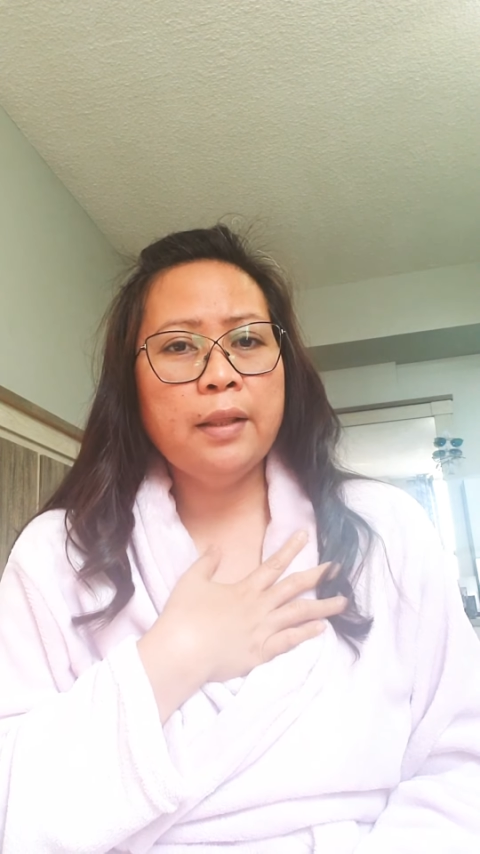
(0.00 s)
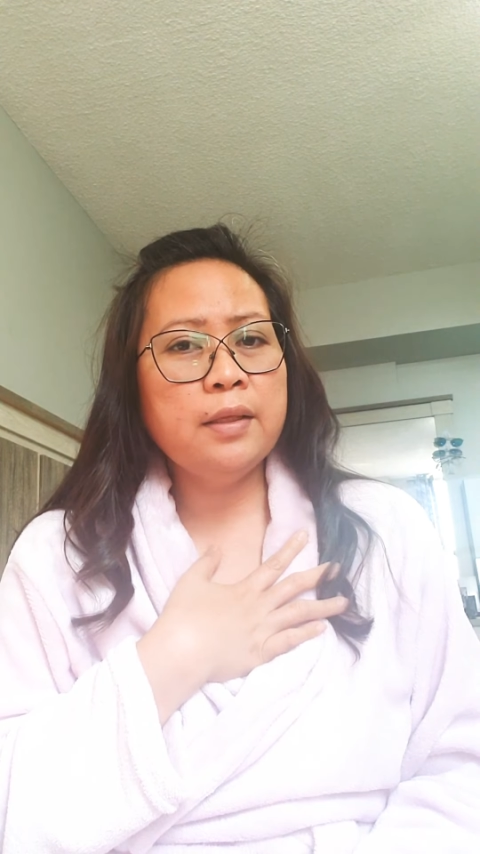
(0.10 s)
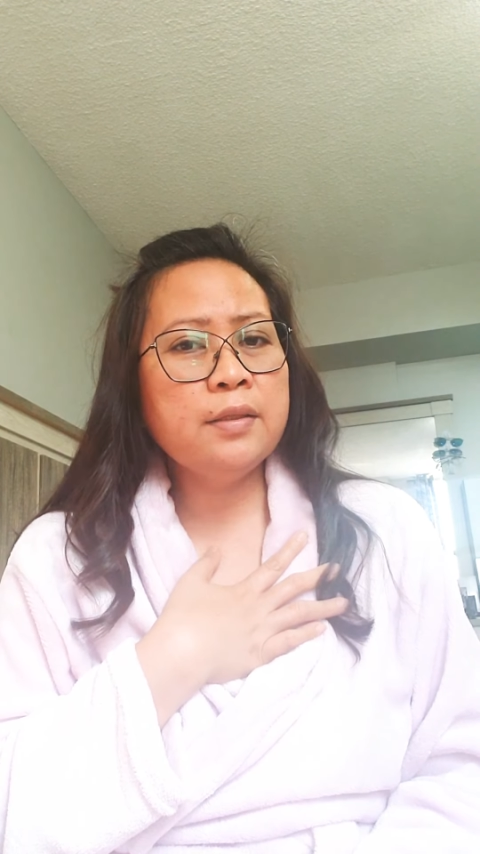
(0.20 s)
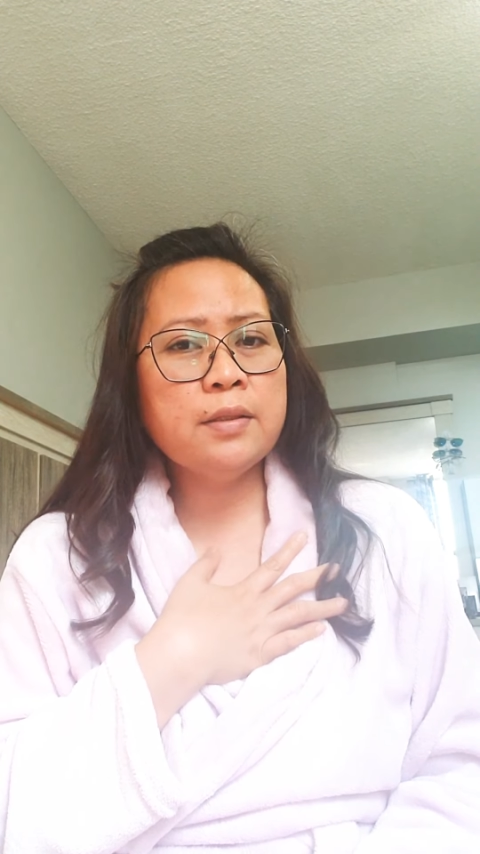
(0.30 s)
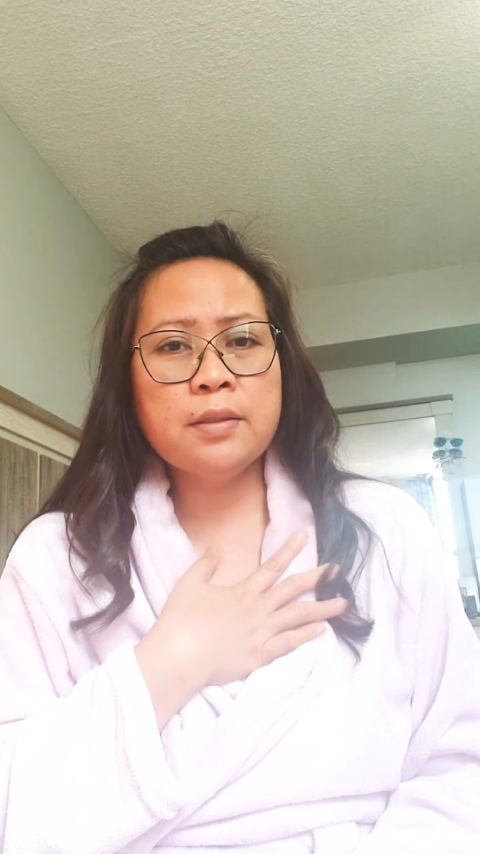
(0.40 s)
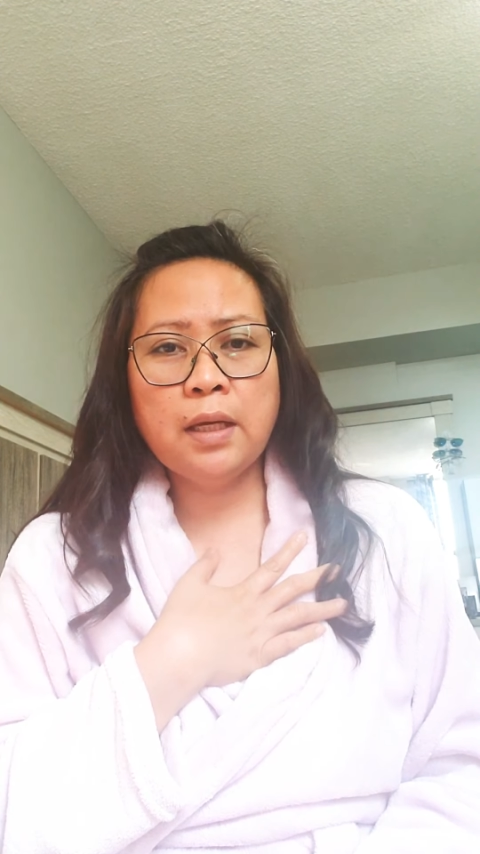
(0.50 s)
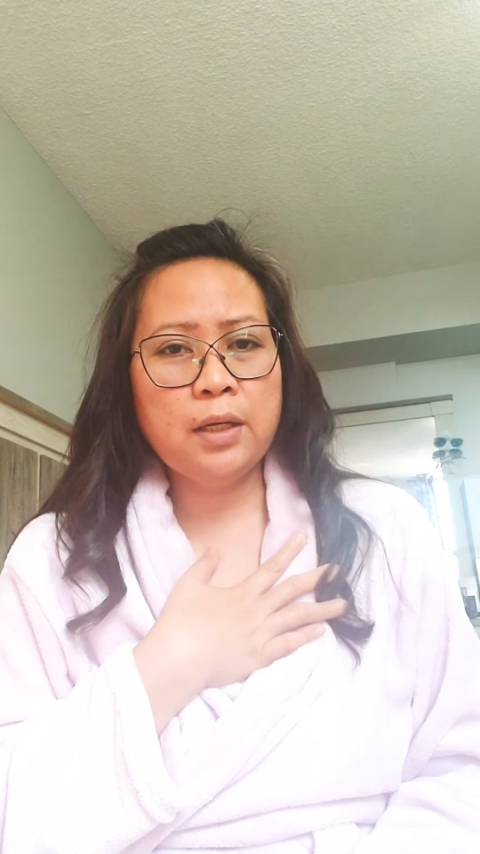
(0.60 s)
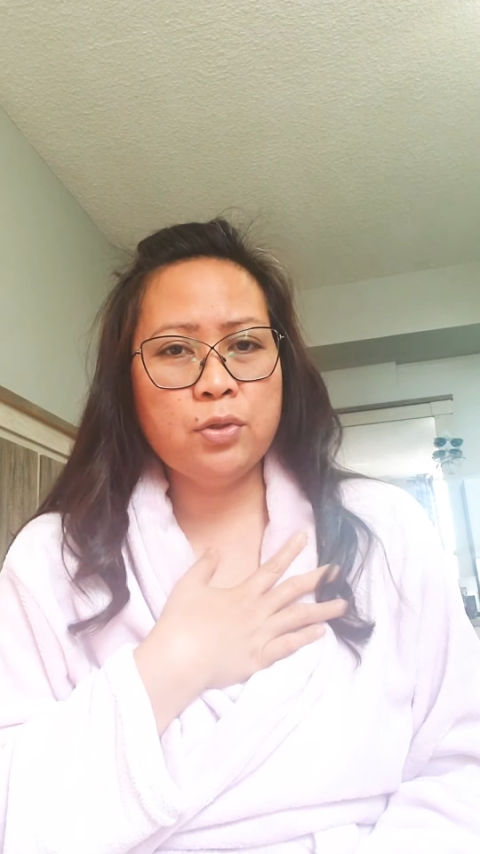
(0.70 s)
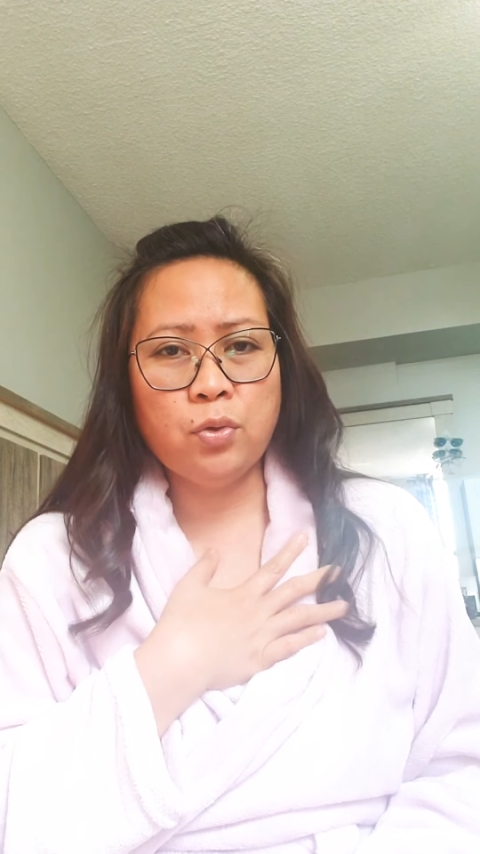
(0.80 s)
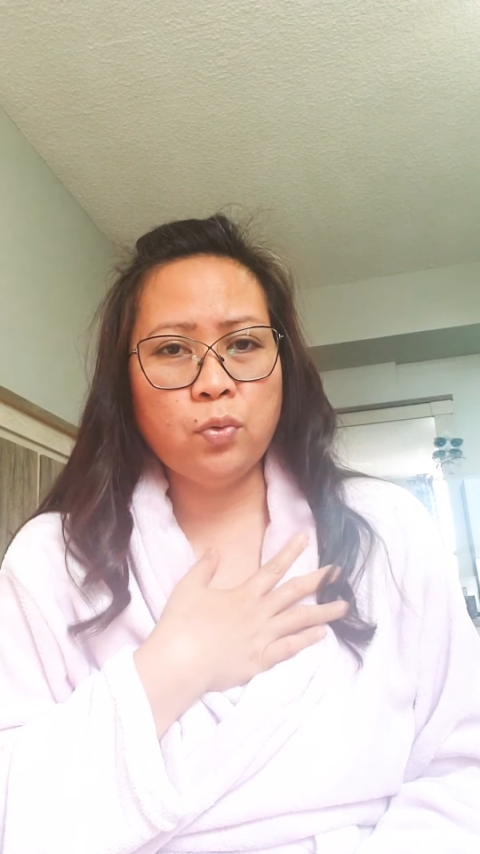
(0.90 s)
this is
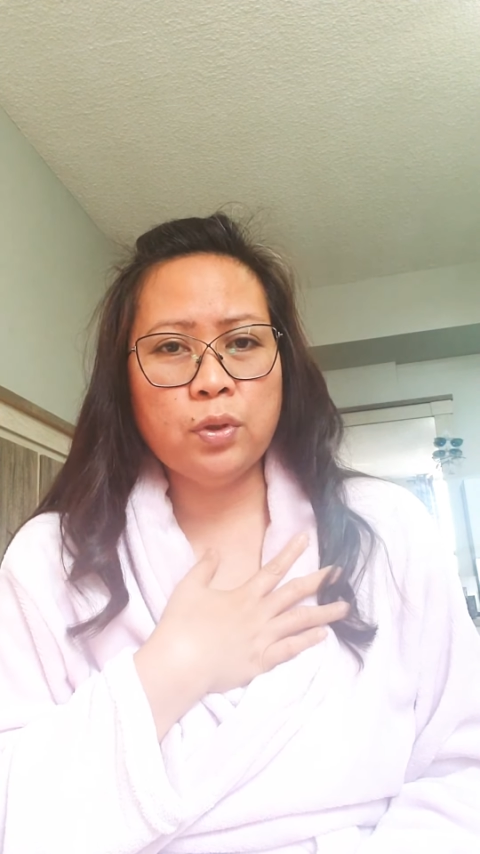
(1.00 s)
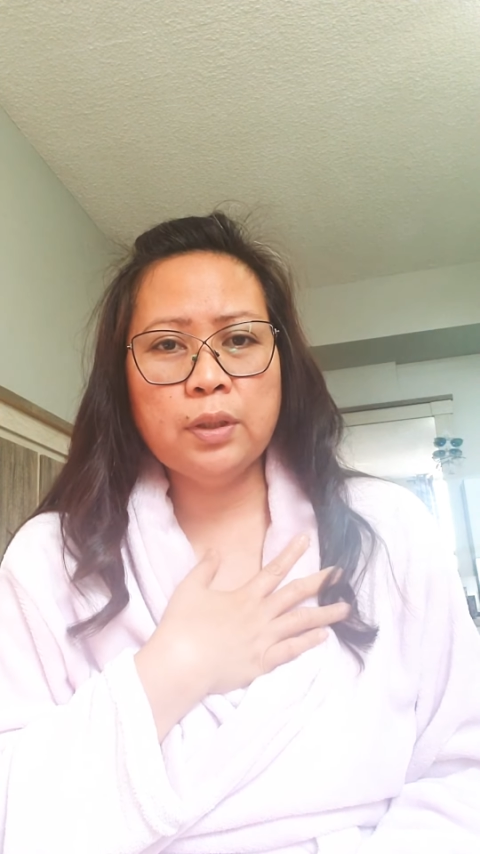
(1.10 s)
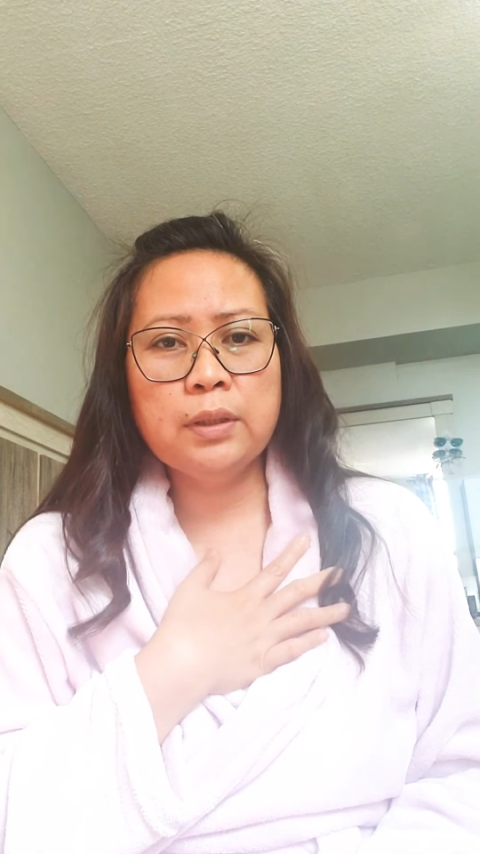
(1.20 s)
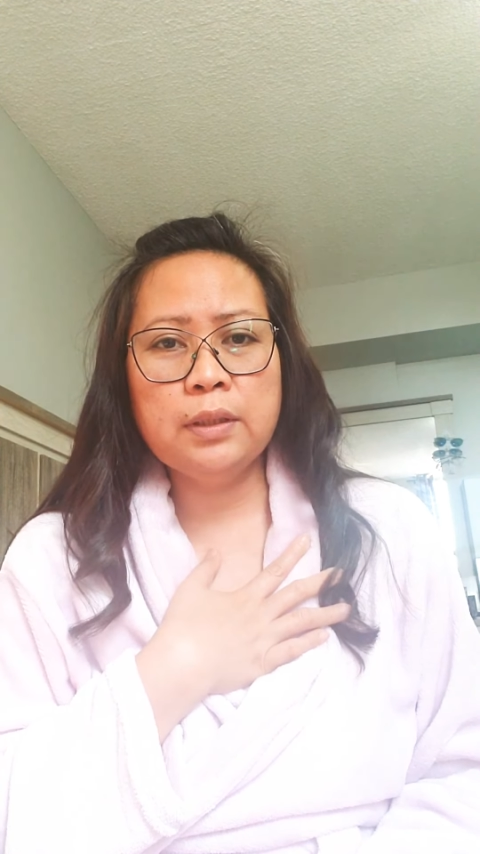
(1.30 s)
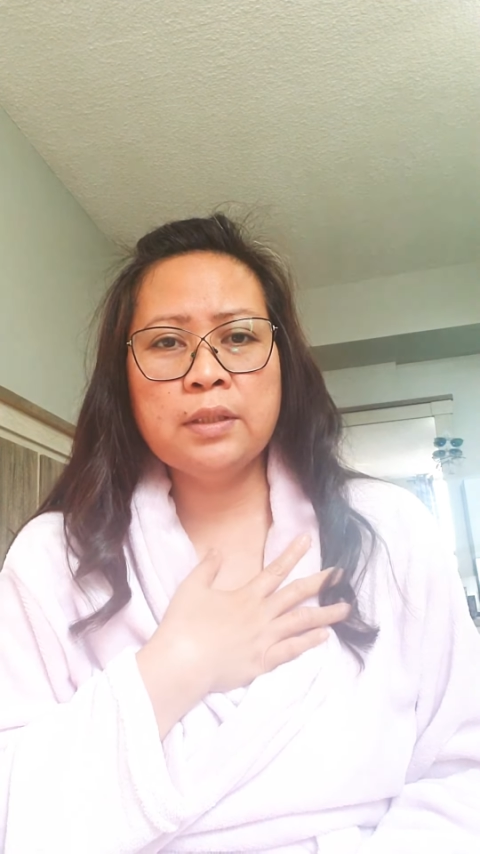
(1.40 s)
not a joke.